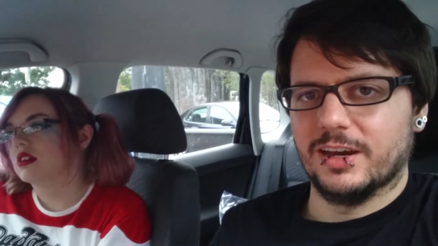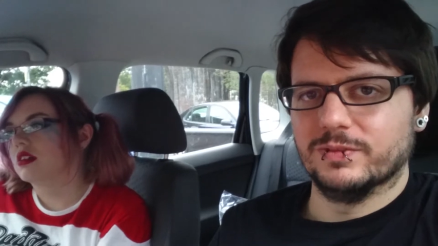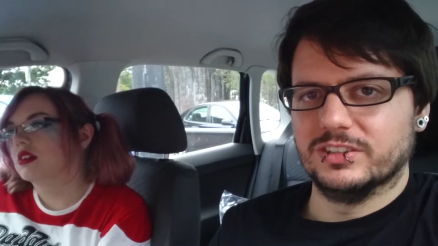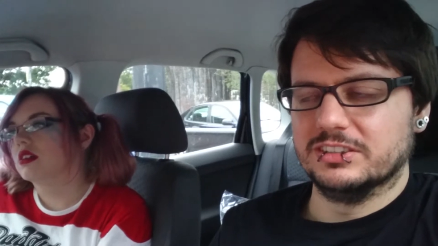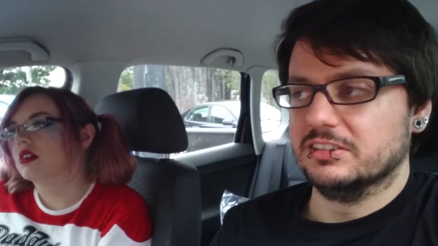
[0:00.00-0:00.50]

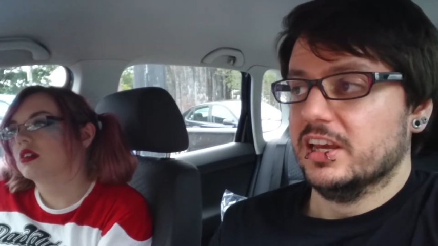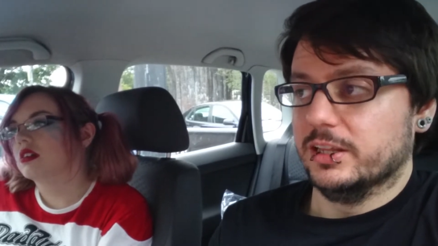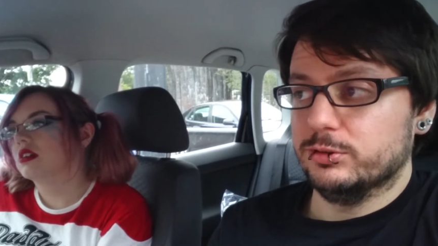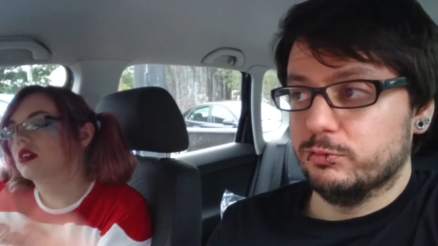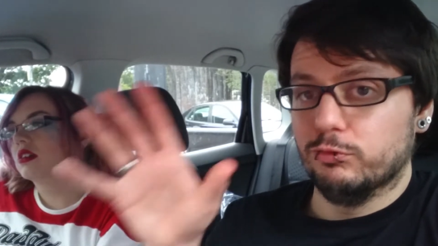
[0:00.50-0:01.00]
Speaker 1: canvases.
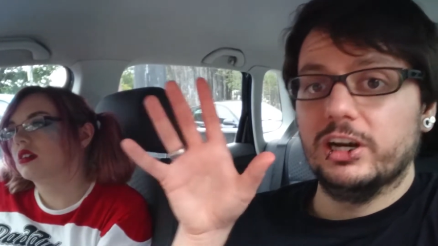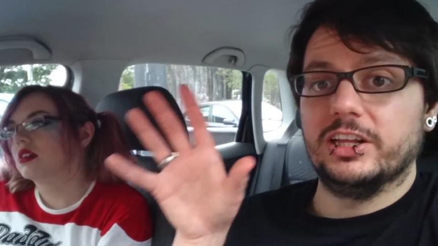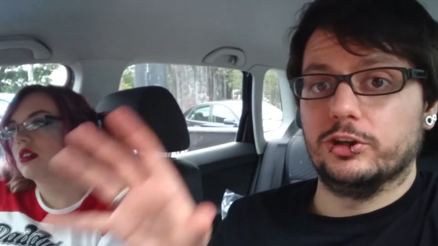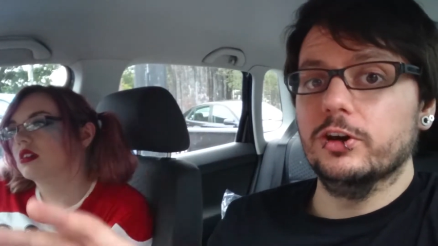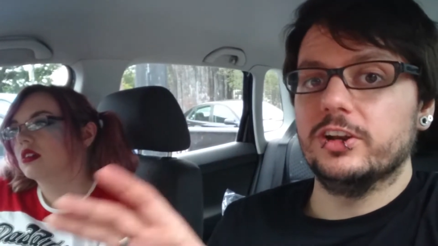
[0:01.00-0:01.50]
There's some
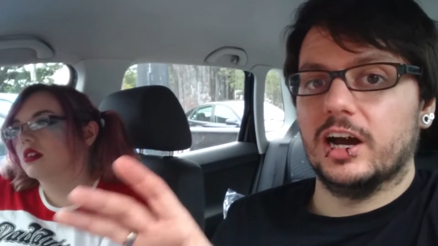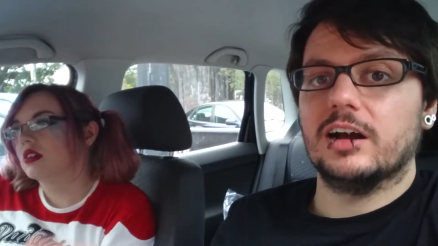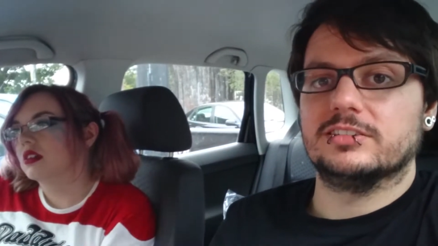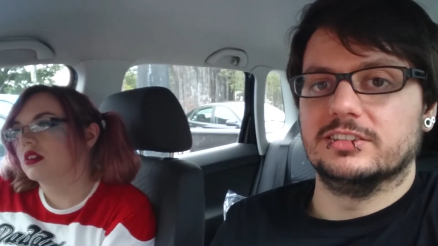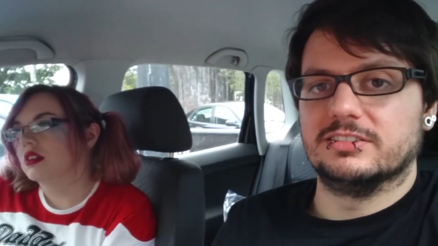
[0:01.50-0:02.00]
really good
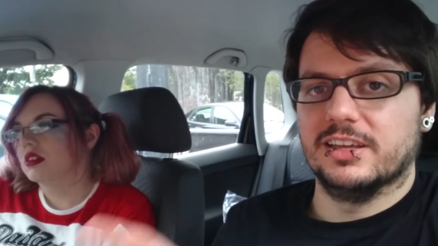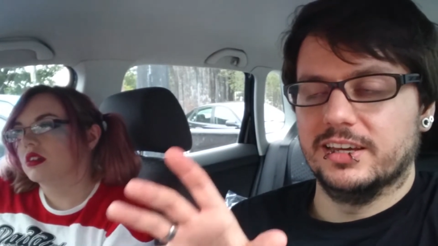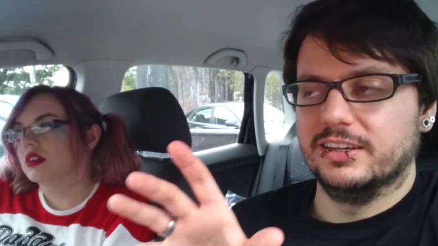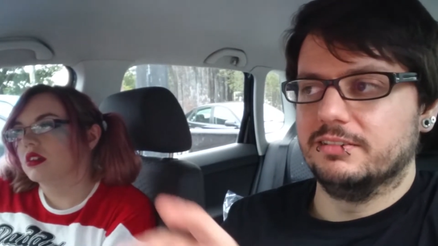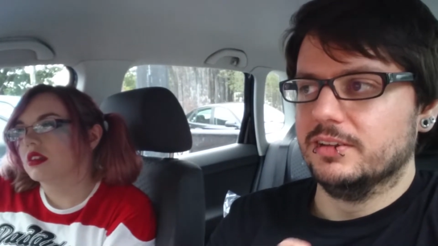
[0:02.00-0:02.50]
artists that
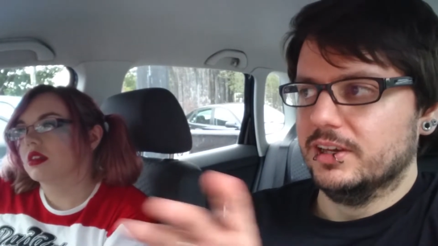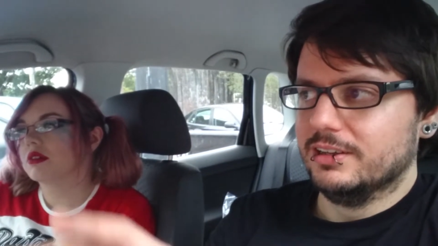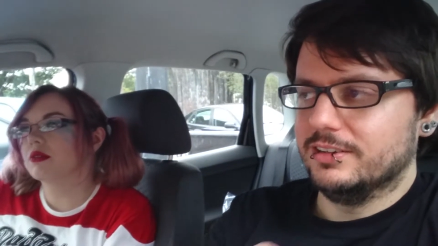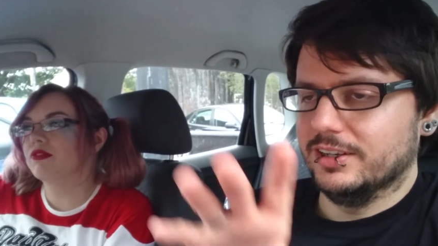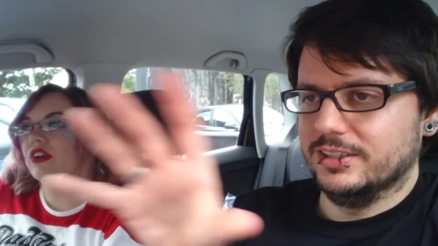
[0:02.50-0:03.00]
had
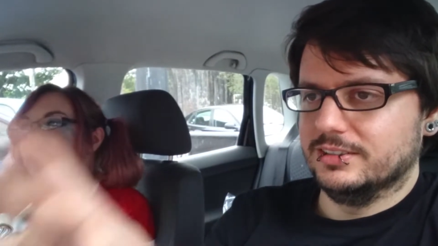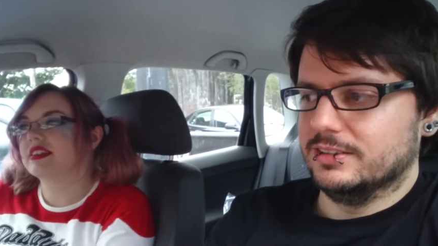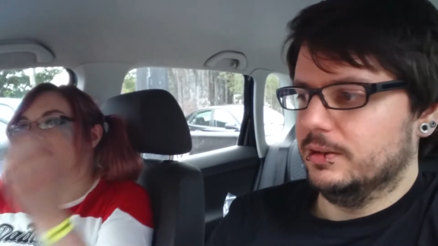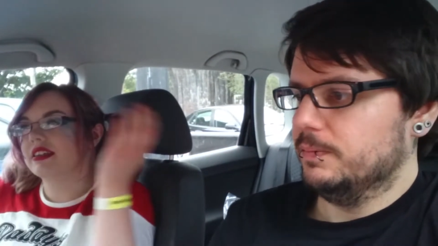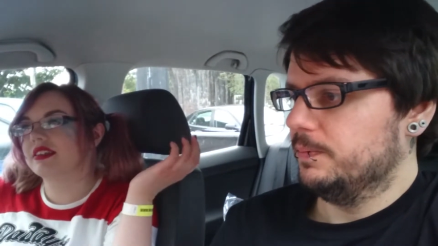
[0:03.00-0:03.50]
There's some done these-
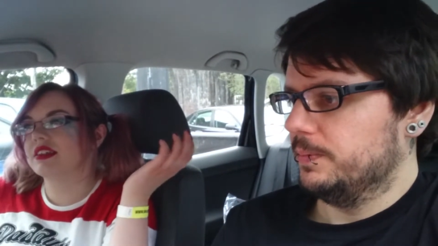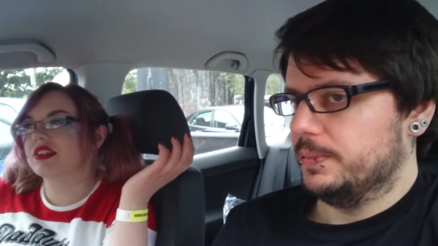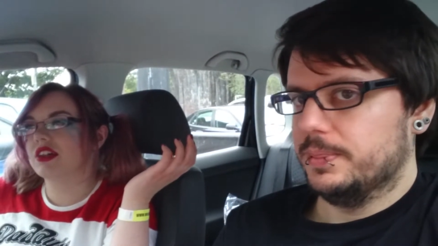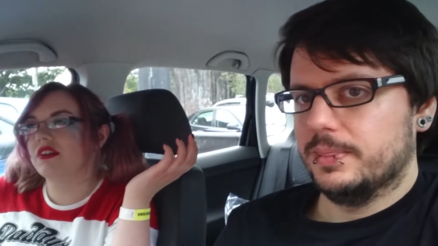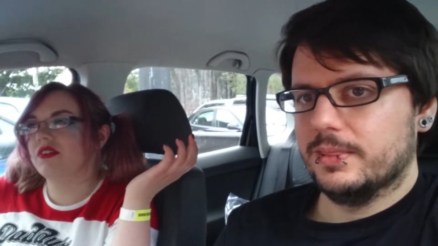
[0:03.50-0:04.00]
Speaker 2: fantastic
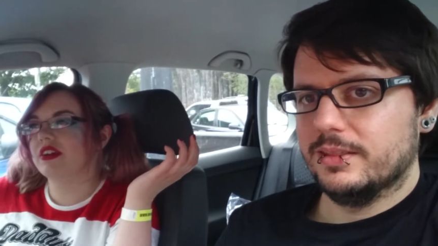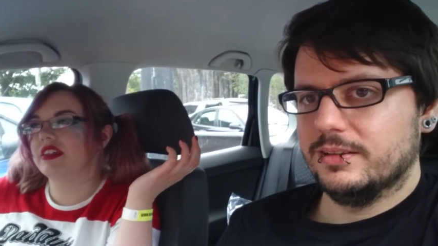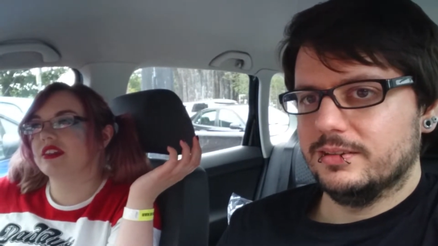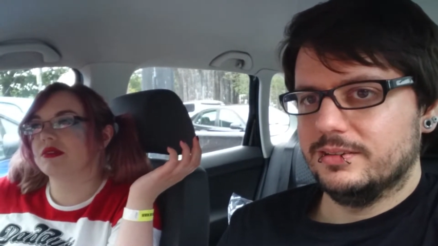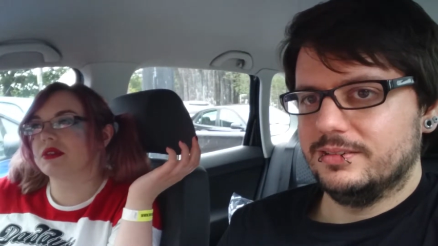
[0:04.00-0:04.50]
stuff,
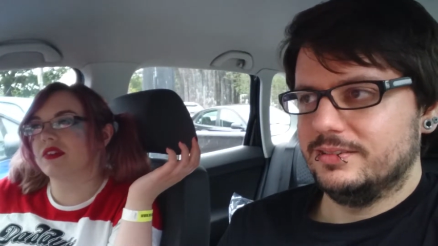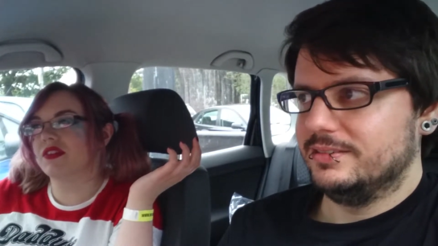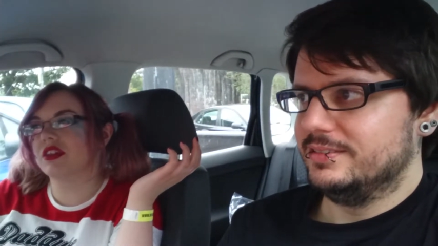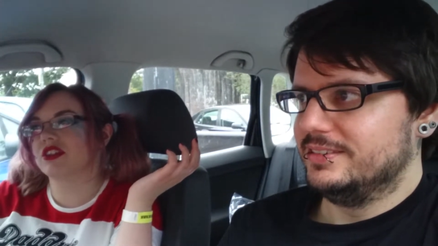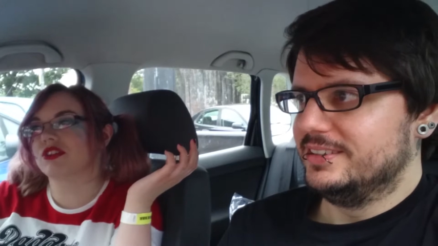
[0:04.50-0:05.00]
and then some
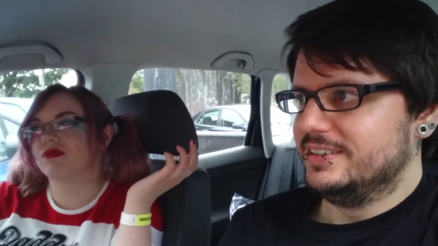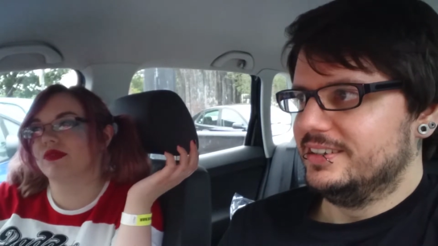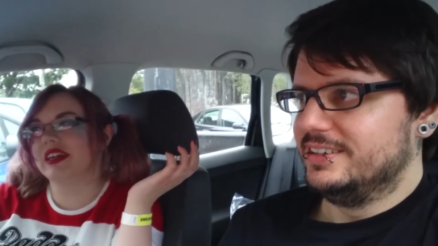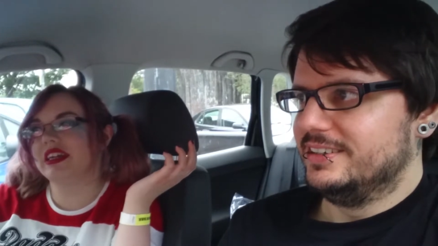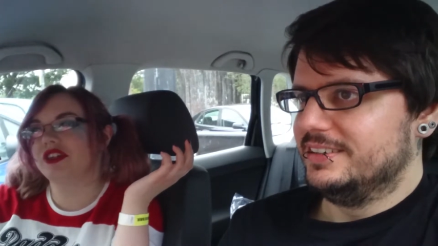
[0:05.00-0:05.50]
stuff that just
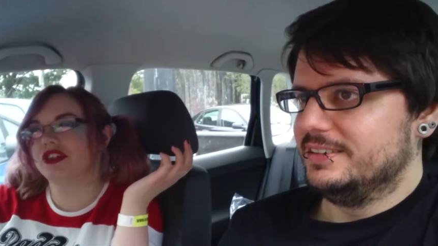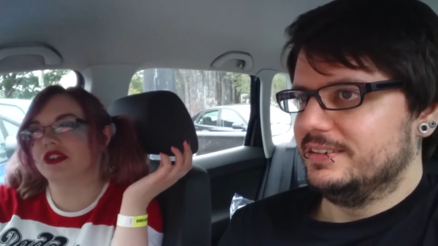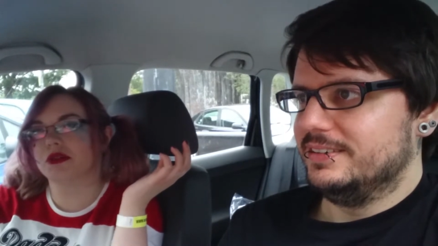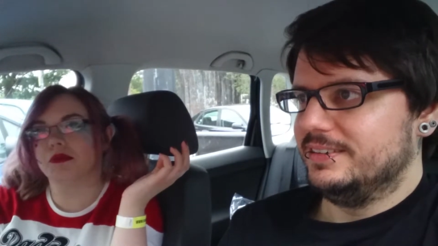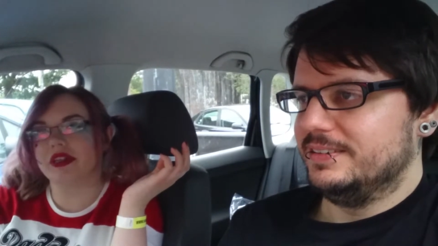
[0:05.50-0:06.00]
really
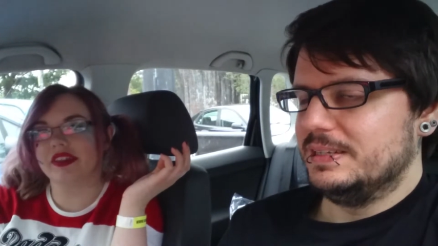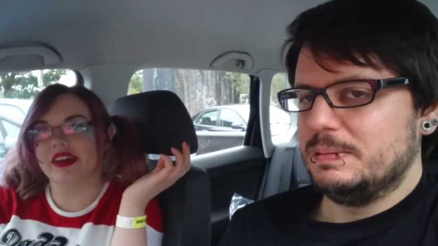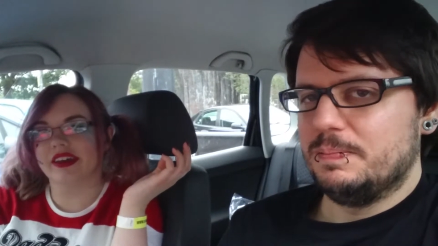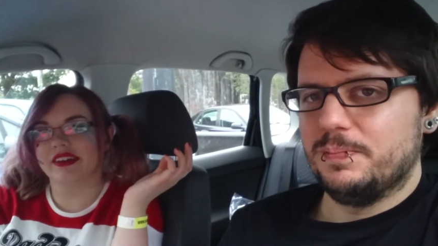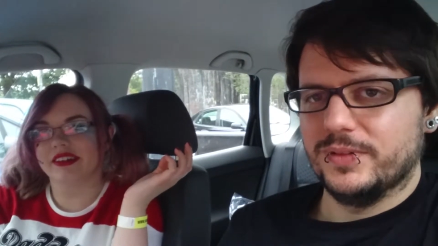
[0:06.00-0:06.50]
shouldn't have been
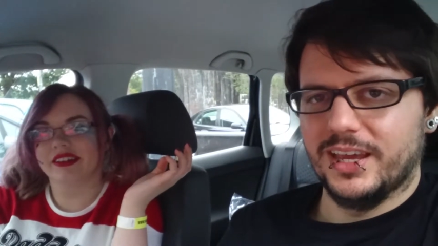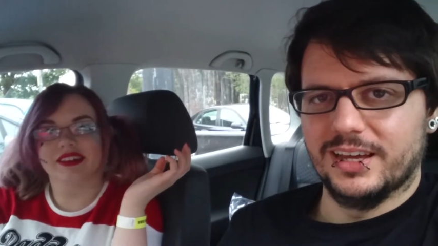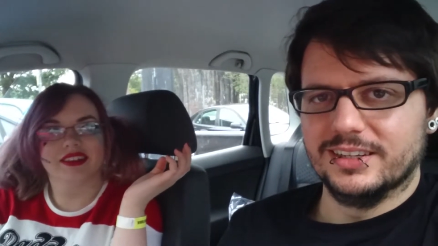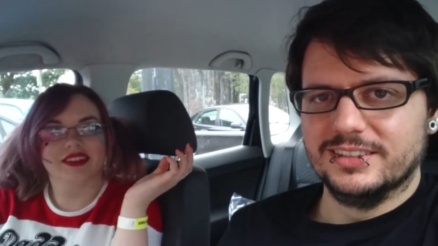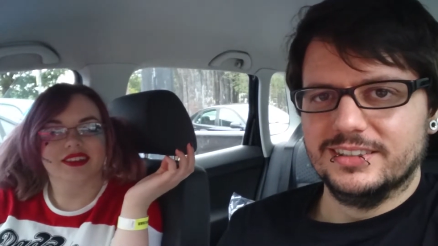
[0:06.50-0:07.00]
there.
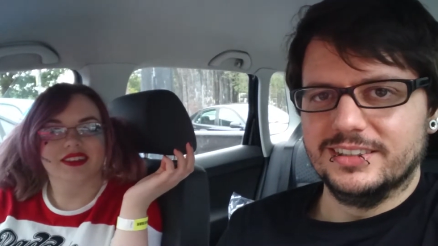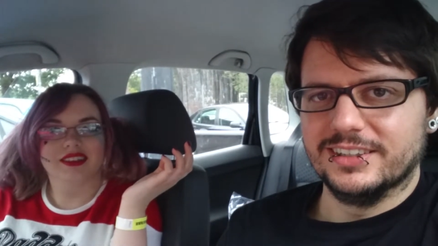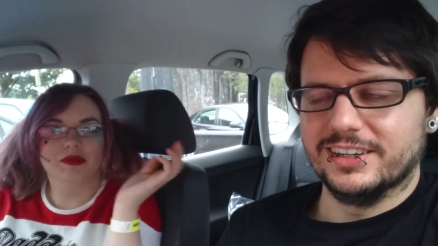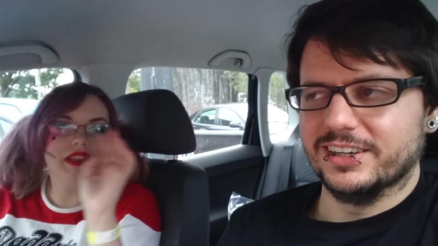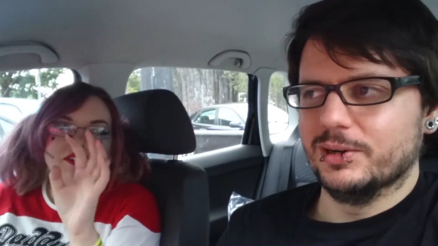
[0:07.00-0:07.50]
Yeah.
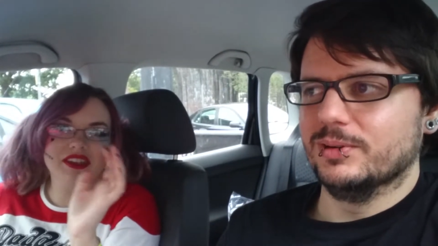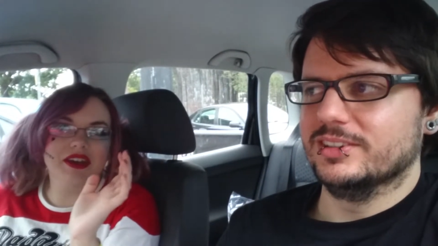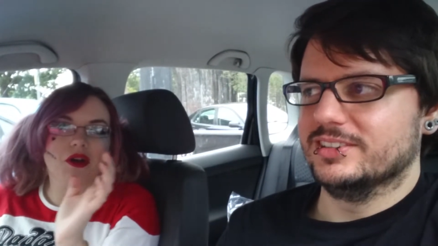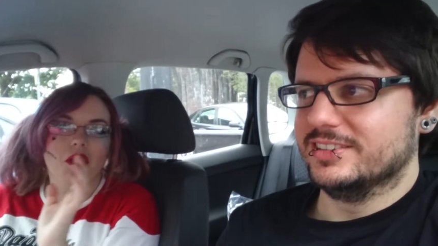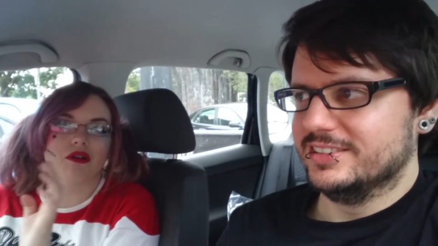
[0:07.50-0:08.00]
Without go,
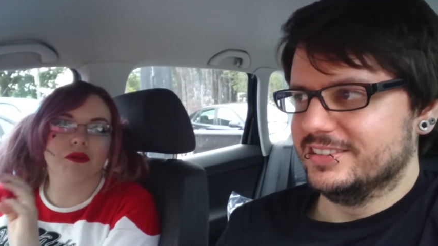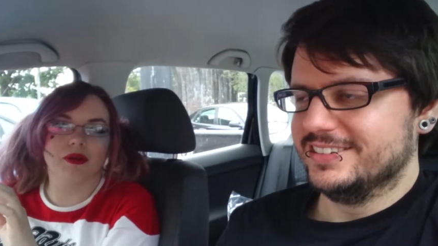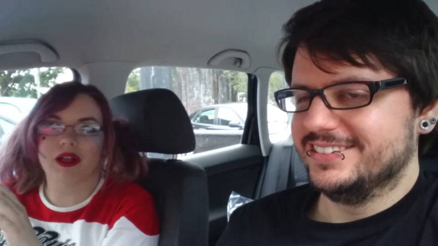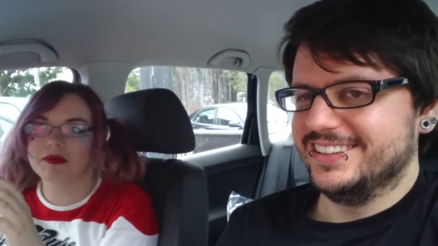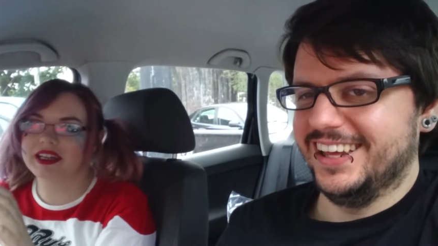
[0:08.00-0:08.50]
sounding
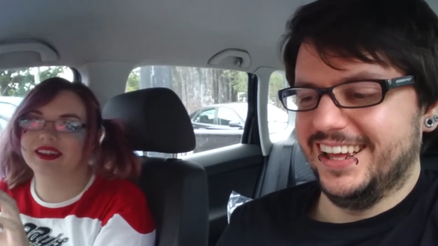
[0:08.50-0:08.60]
horrible. I mean,